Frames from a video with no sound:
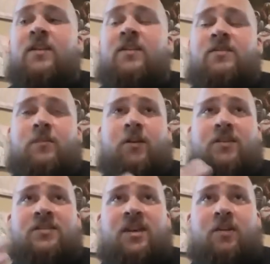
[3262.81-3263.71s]
Some
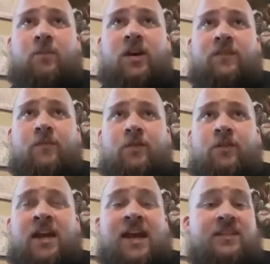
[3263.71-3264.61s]
cards take away from
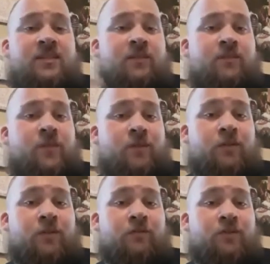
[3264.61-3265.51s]

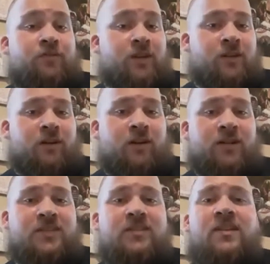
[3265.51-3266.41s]
your retreat
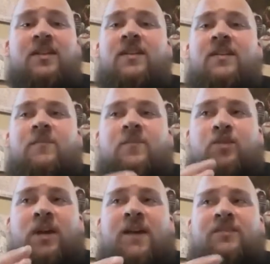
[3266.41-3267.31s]
costs.
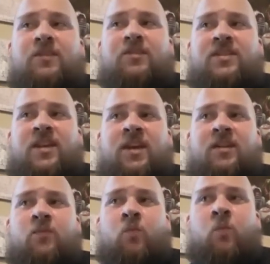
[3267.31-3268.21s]
You have to
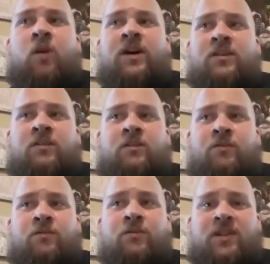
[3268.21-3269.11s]
understand what
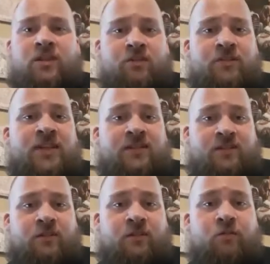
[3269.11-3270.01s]
you need your deck
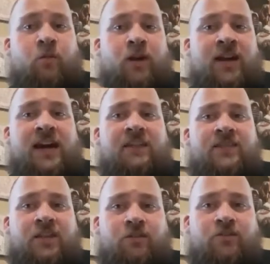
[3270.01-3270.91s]
to do, what kind of
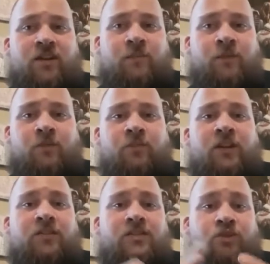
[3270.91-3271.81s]
deck you're trying to build,
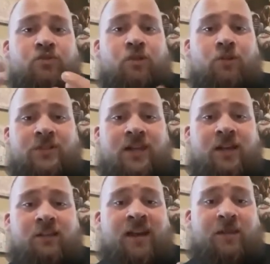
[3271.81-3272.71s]
whether it's a controller deck
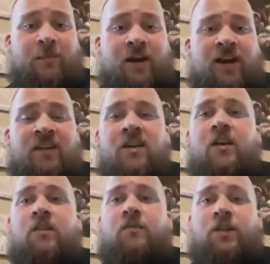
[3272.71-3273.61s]
like mine,
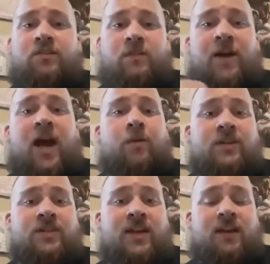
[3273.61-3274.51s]
whether it's a
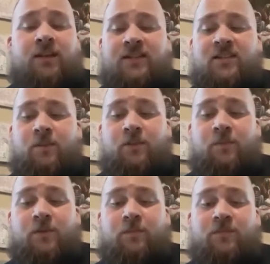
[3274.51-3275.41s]
power deck like some
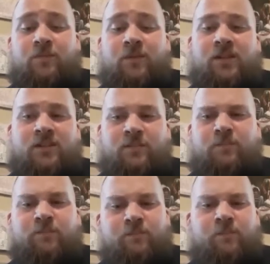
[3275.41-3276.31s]
other people's, which is
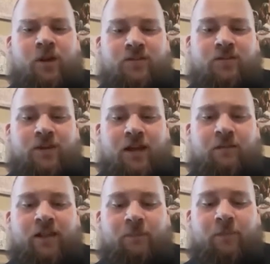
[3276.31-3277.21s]
also kind
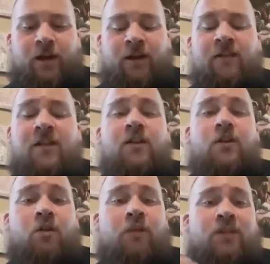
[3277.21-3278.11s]
of like mine,
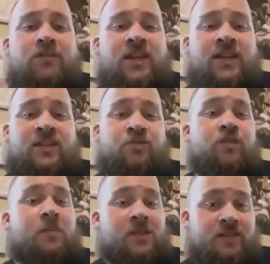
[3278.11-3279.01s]
or whether it's a
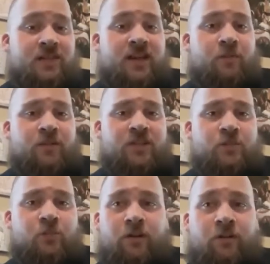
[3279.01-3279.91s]
disruption deck, which is
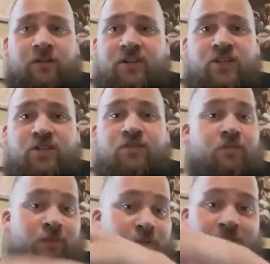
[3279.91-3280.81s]
where you're just
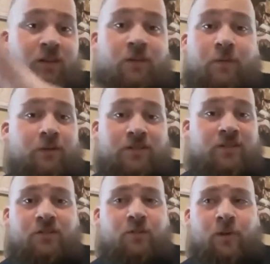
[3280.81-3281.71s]
screwing with the other
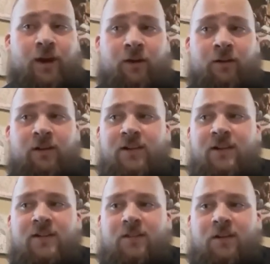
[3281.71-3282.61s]
person to where,
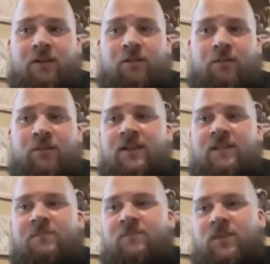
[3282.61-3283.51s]
you know,
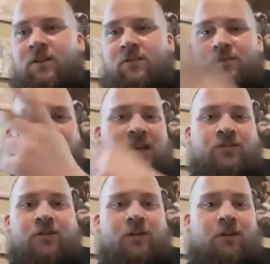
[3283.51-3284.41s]
no, you can't
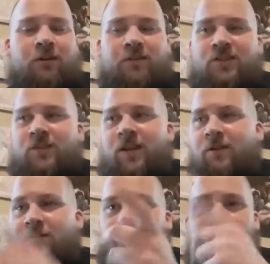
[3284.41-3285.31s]
draw a card this round.
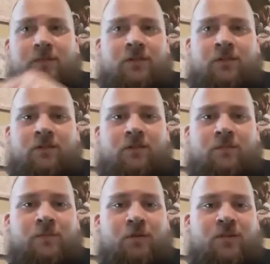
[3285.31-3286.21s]
Your
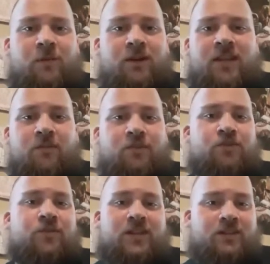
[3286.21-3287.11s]
Pokemon can't
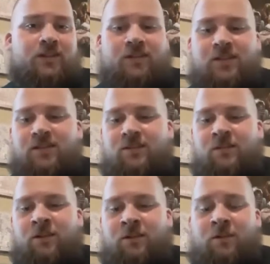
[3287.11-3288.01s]
retreat.
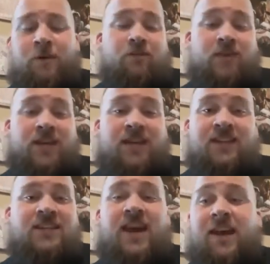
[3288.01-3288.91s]
Your Pokemon can't
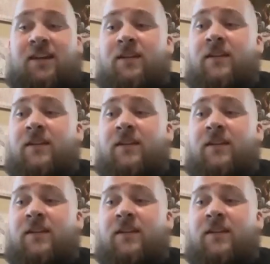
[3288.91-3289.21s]
attack.